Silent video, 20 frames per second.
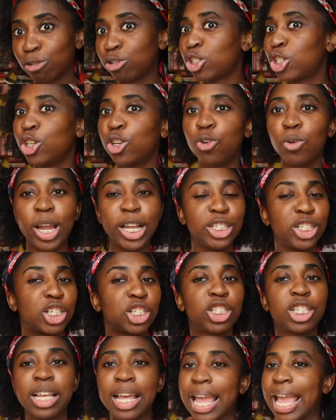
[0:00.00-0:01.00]
two and
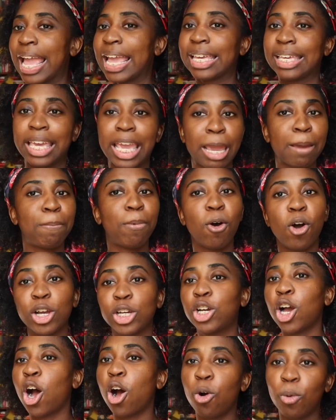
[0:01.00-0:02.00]
just keep
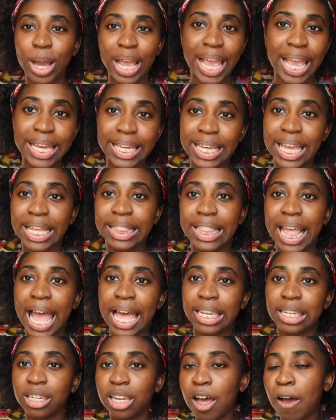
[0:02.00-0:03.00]
on going and get
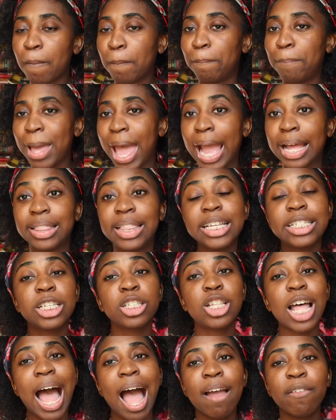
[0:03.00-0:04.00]
that love back. This
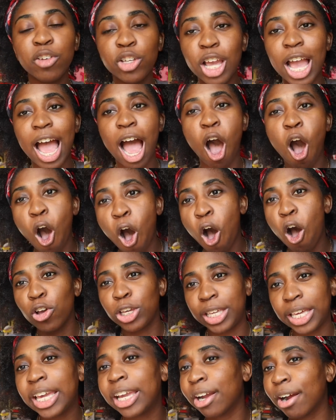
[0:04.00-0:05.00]
is, I mean,
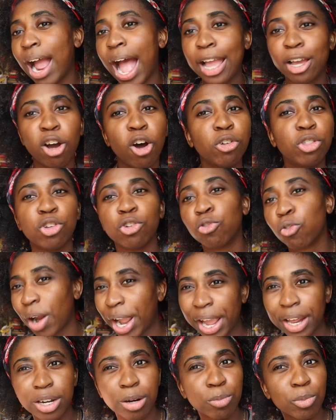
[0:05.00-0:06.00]
all year I go through
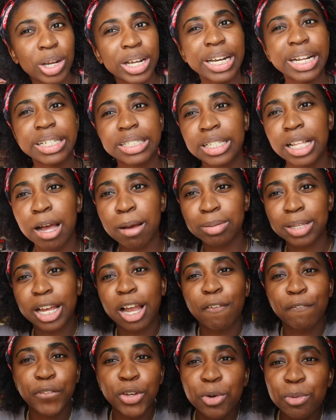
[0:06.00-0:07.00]
random reading slumps,
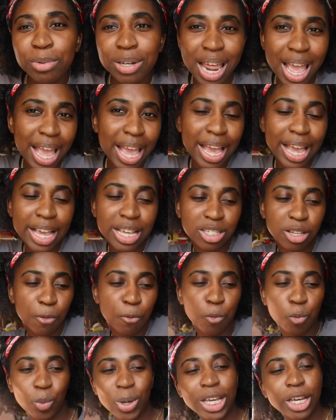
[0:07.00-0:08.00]
like a few days, a
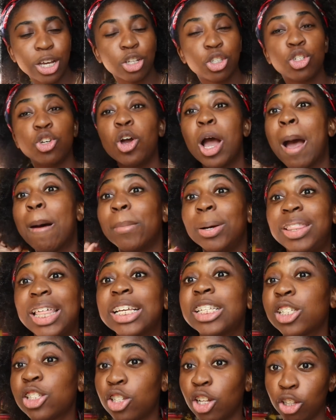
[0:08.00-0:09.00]
week or two, but
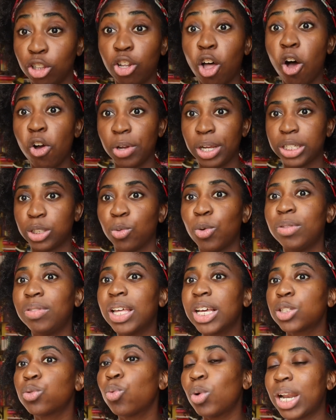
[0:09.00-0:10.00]
this is the longest one.
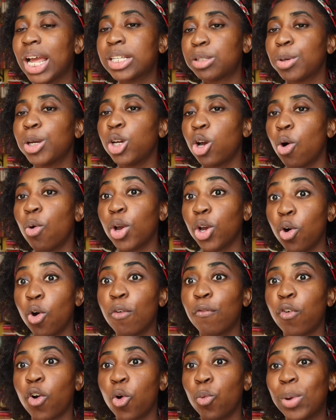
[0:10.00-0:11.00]
This one has been going
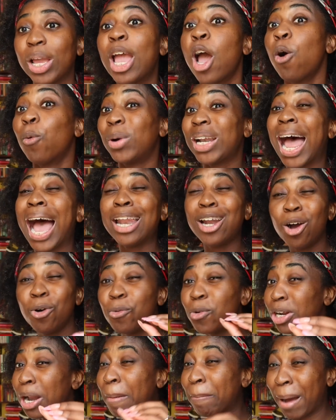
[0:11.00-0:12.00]
on for a week. When I
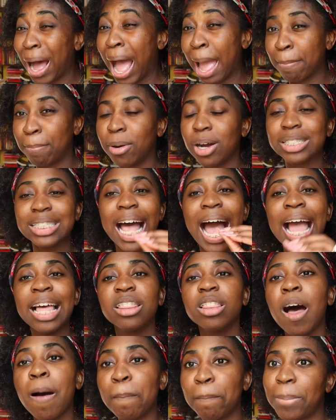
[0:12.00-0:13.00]
don't wanna buy books,
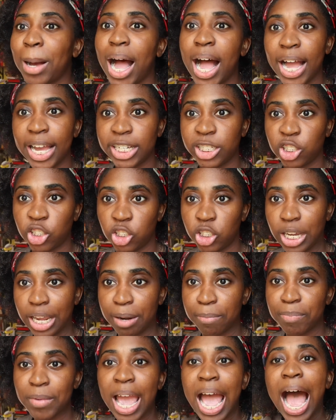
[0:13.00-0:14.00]
I love buying
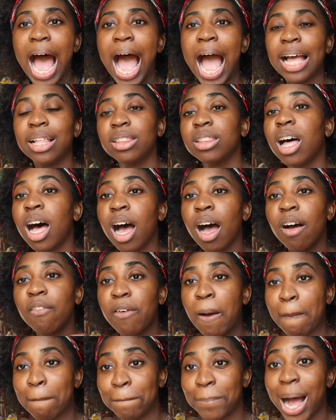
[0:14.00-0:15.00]
shit. I
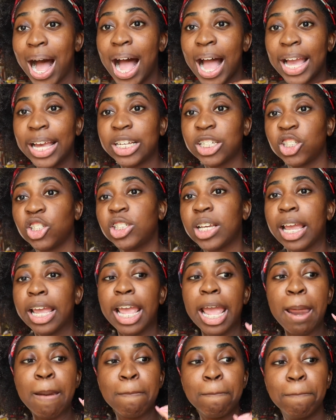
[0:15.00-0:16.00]
love buying
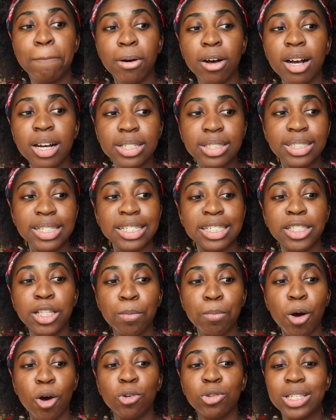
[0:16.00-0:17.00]
shit, and books is
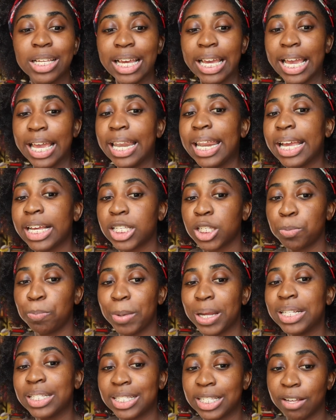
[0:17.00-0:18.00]
the most
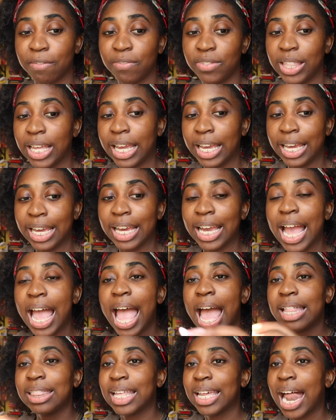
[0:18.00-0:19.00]
inexpensive thing
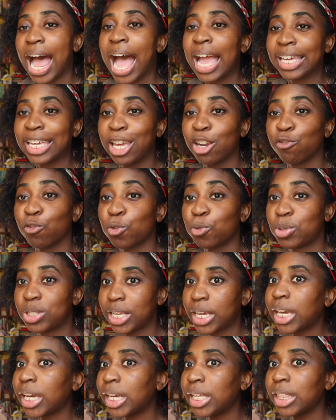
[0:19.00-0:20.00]
that I can
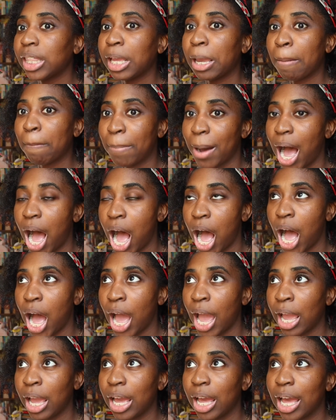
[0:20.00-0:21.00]
routinely
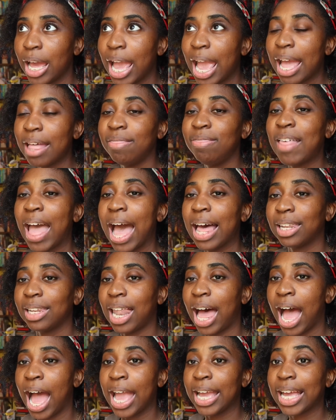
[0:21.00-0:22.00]
buy that
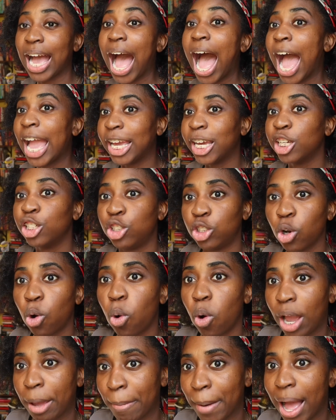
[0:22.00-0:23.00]
like I
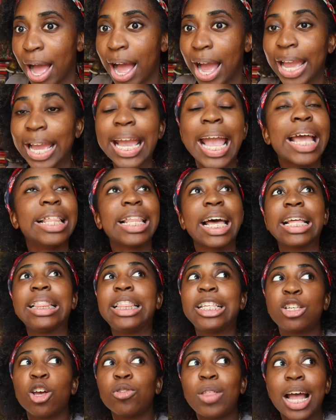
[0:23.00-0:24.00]
enjoy buying. And
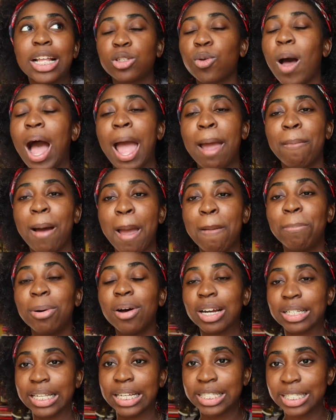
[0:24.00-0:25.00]
like, so that's why I buy
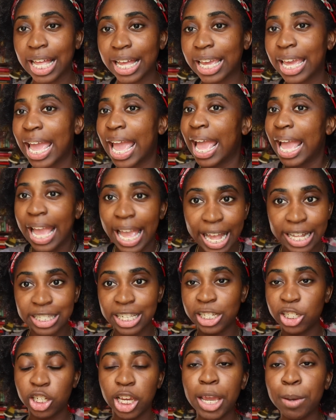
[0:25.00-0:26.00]
books. It's like,
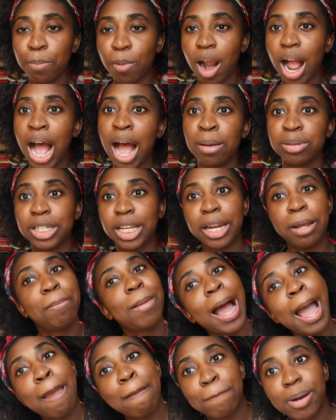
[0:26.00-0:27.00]
it's a cheaper option than
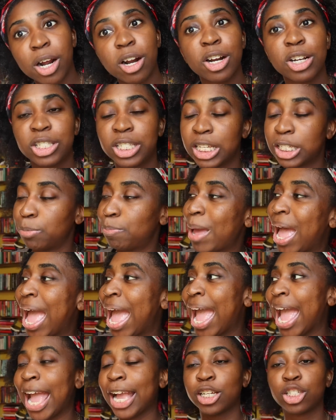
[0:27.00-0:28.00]
buying purses,
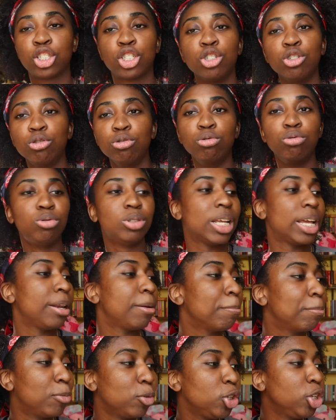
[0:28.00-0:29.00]
bags, shoes,
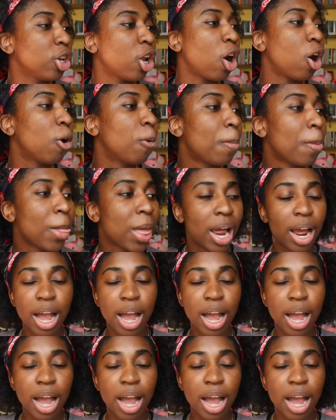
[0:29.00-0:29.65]
and you know,